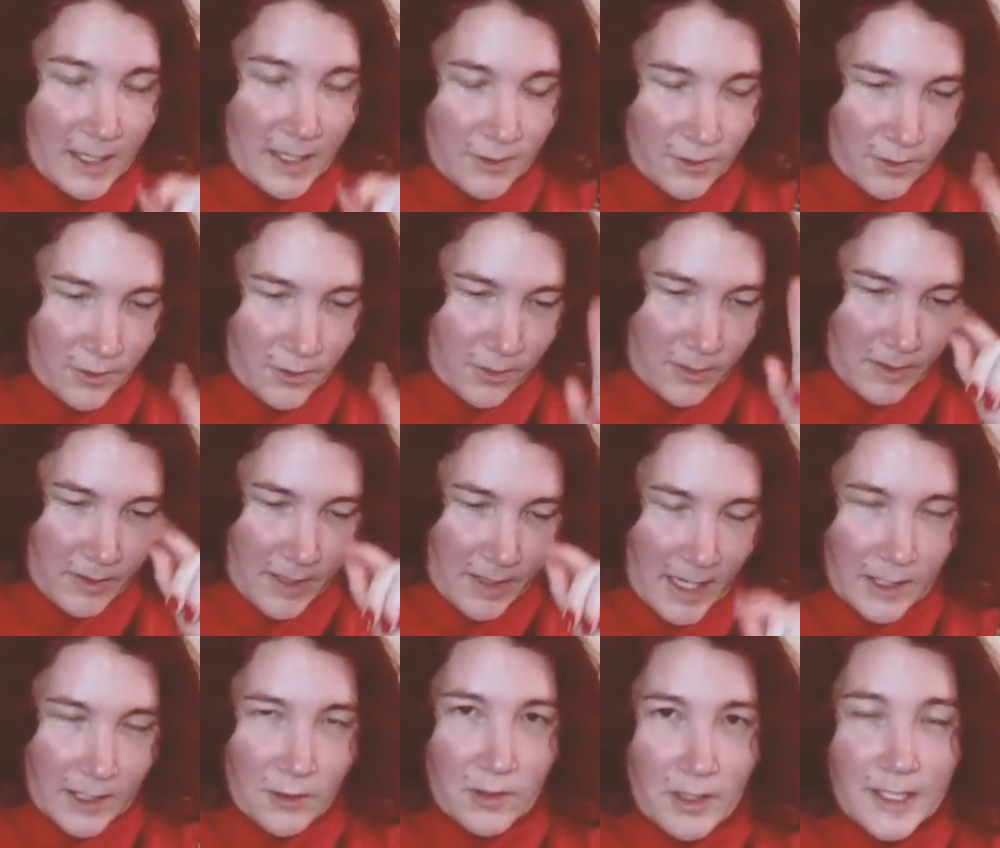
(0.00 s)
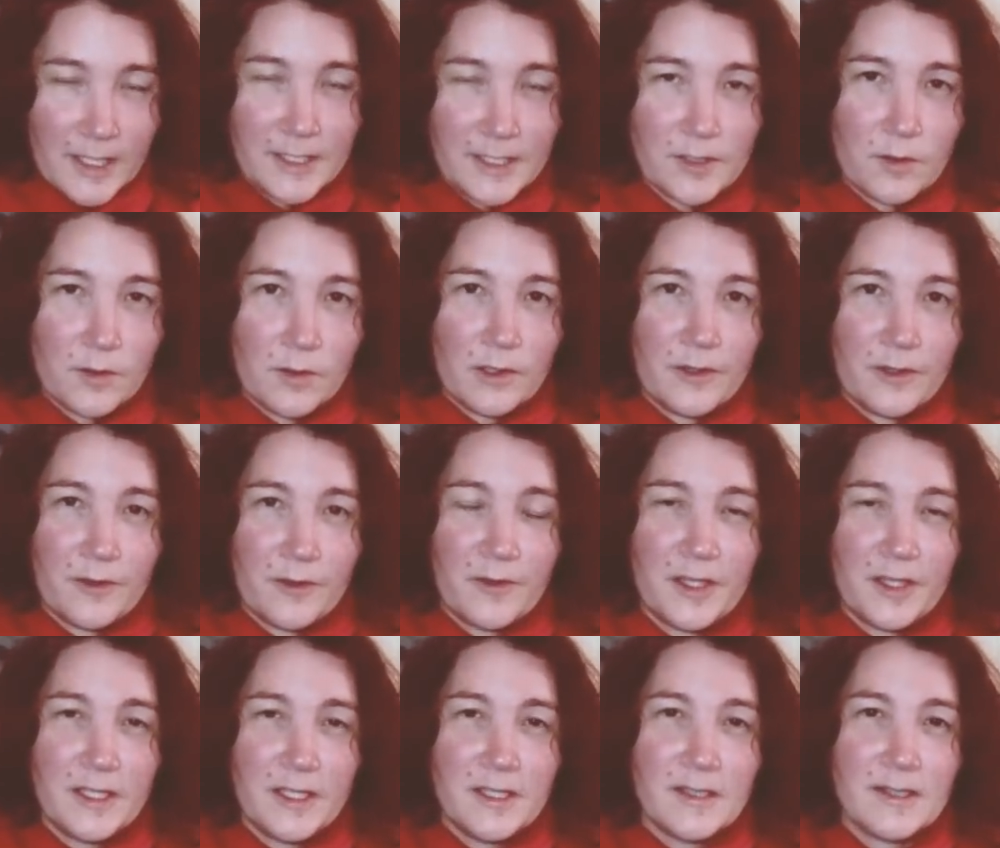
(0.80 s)
you calculate all
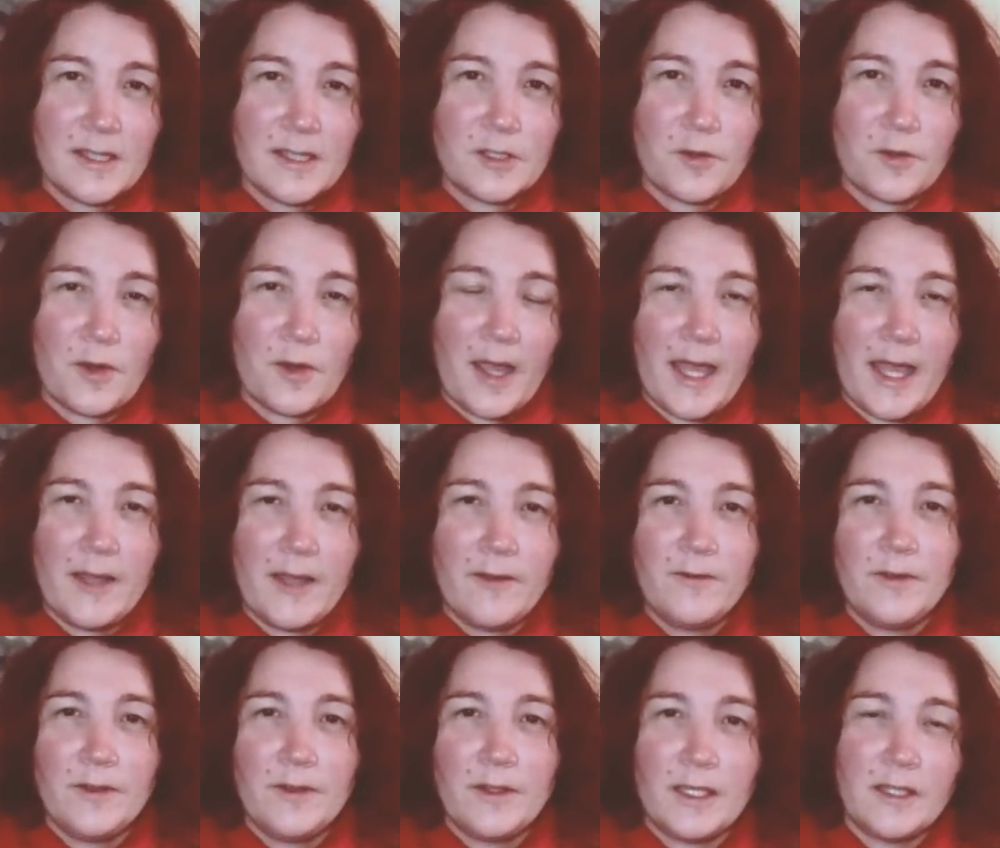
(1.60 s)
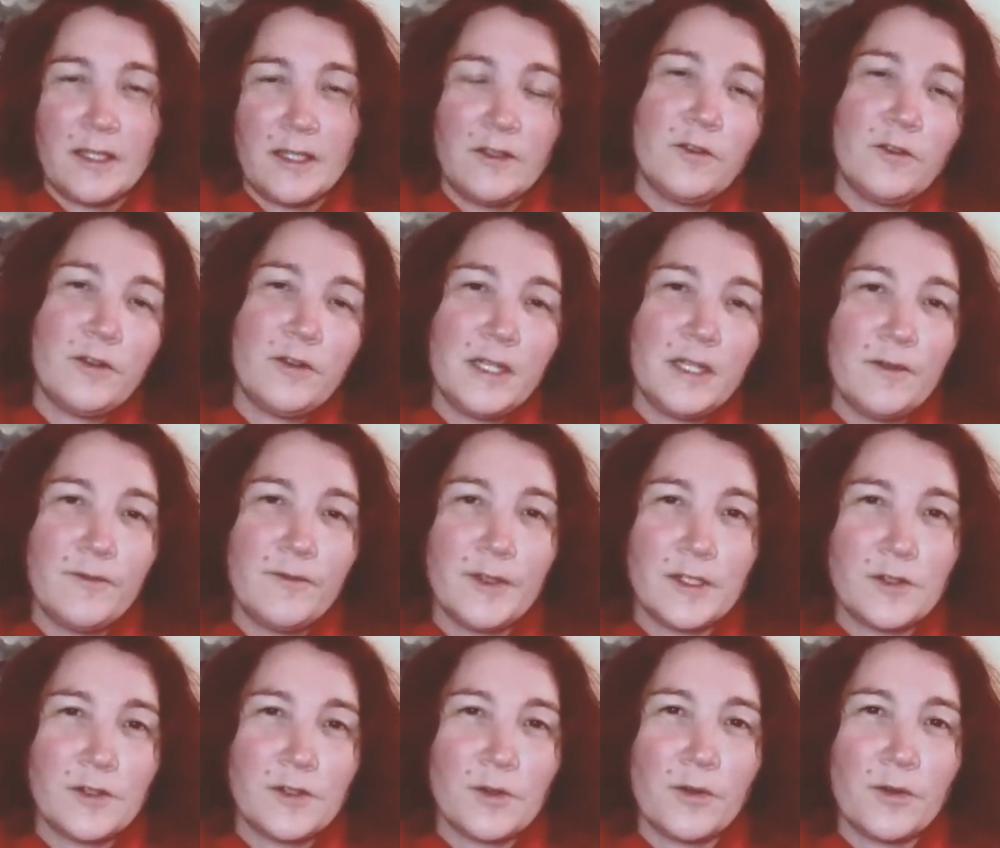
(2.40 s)
the things that you have in your
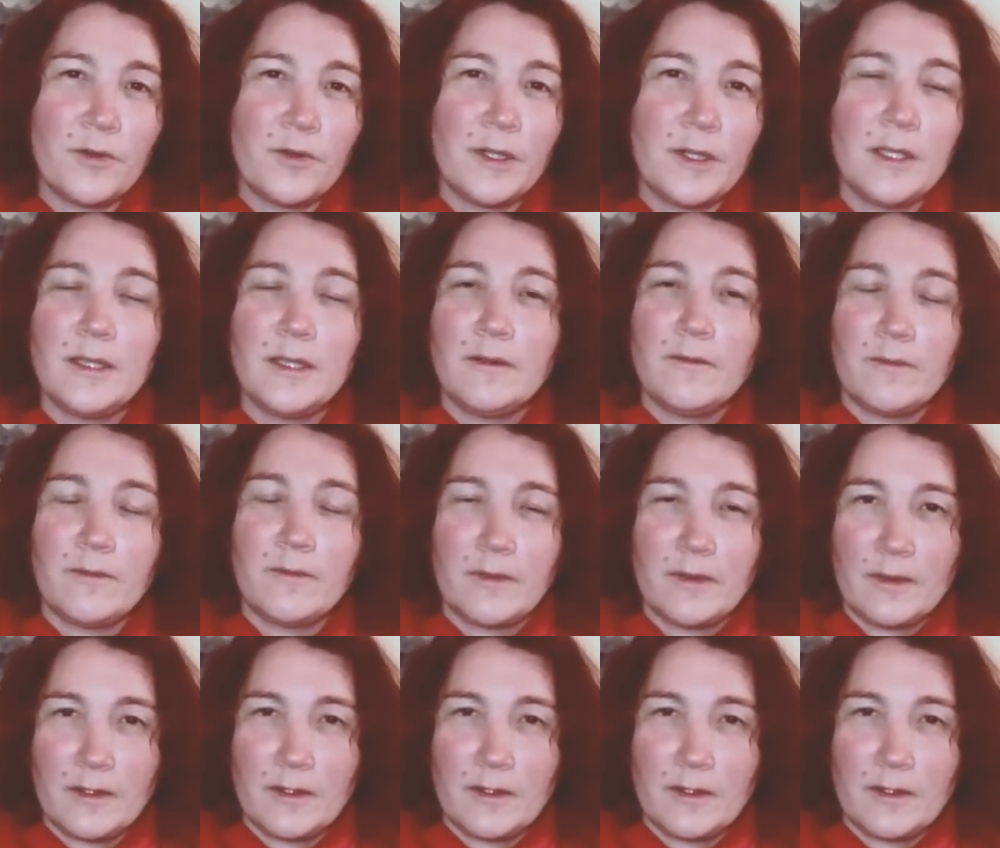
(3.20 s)
inventory